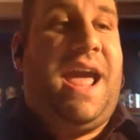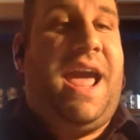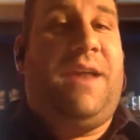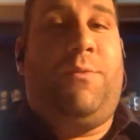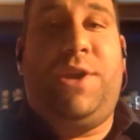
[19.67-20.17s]

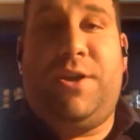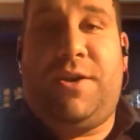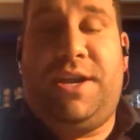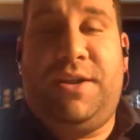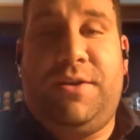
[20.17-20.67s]
and we are
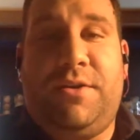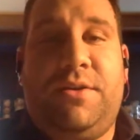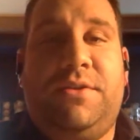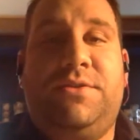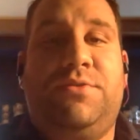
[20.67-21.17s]
here
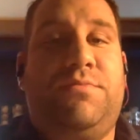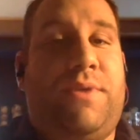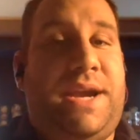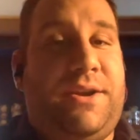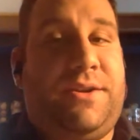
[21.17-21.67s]
to
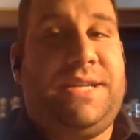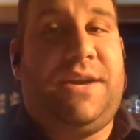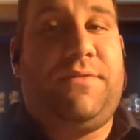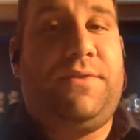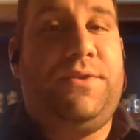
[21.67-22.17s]
break it all
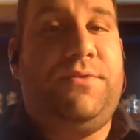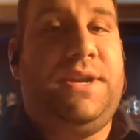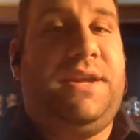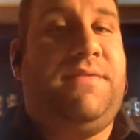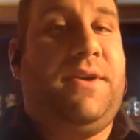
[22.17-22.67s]
down for you in
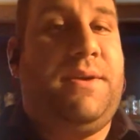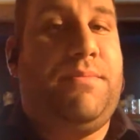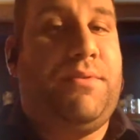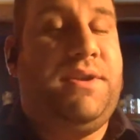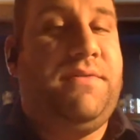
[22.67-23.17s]
a very
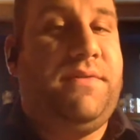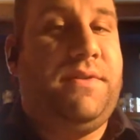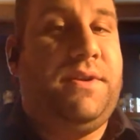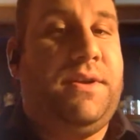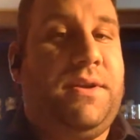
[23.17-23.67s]
brief
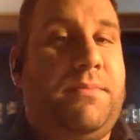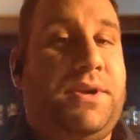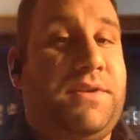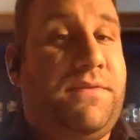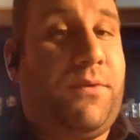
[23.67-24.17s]

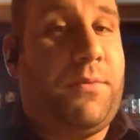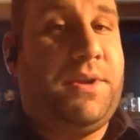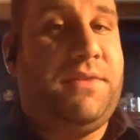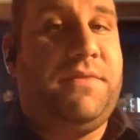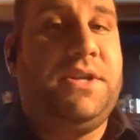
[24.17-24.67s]
but
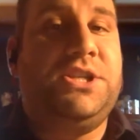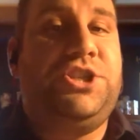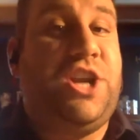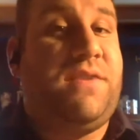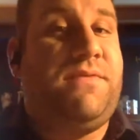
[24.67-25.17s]
informative
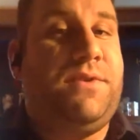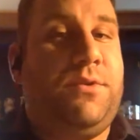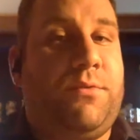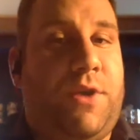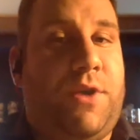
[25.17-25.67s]
Jet
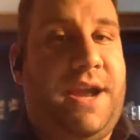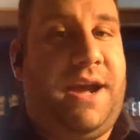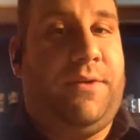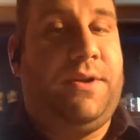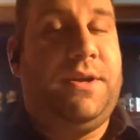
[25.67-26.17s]
Fuel
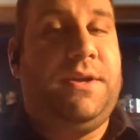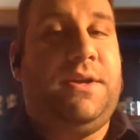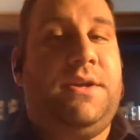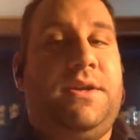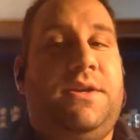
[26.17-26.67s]
rundown.
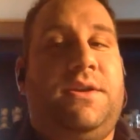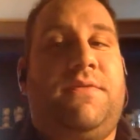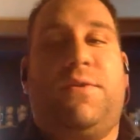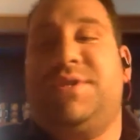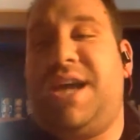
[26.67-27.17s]

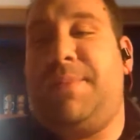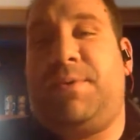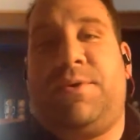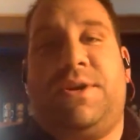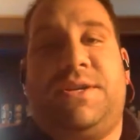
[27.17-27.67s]
First
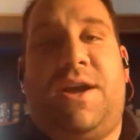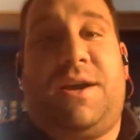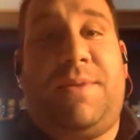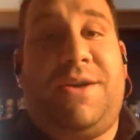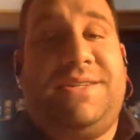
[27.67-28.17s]
topic we're going to talk
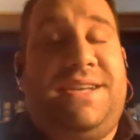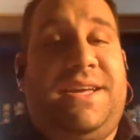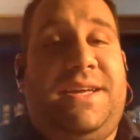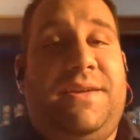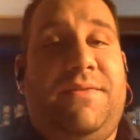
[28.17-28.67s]
about is
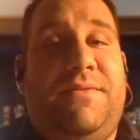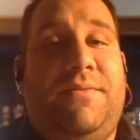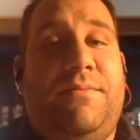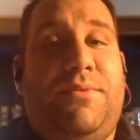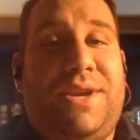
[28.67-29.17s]
a
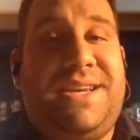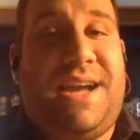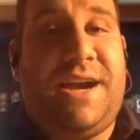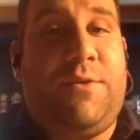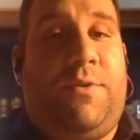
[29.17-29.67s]
pretty
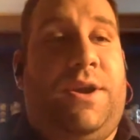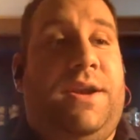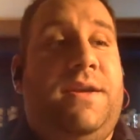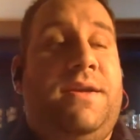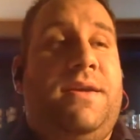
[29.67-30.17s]
dire one.
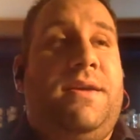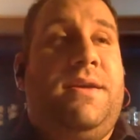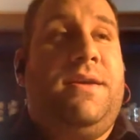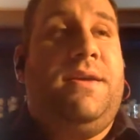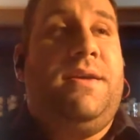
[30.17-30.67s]

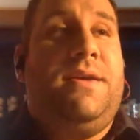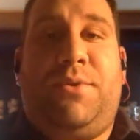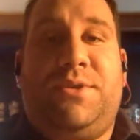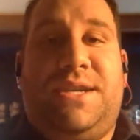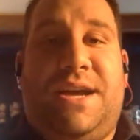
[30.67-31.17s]
Todd
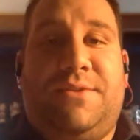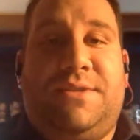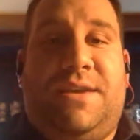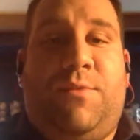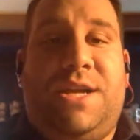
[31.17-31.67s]
Bowles announced
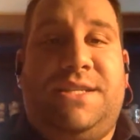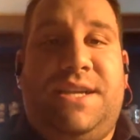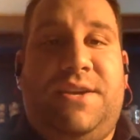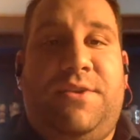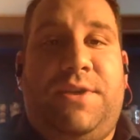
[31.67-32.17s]
on
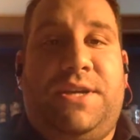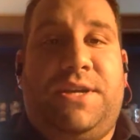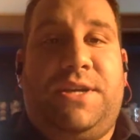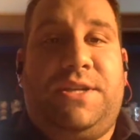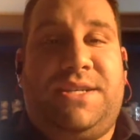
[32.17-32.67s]
Wednesday during his
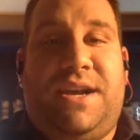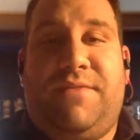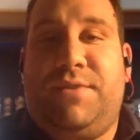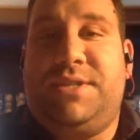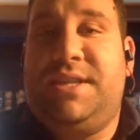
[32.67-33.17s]

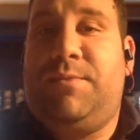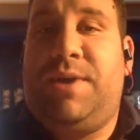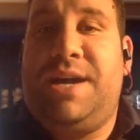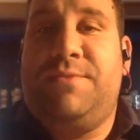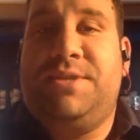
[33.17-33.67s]
press conference
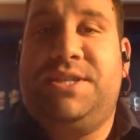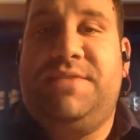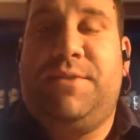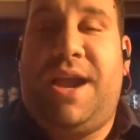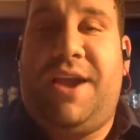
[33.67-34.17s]
that wide
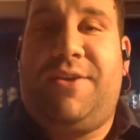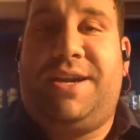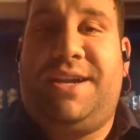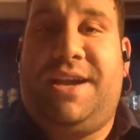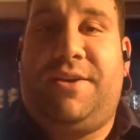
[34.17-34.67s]
receiver
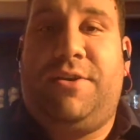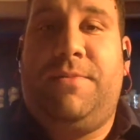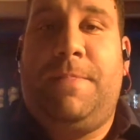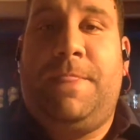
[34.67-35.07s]
Eric Decker,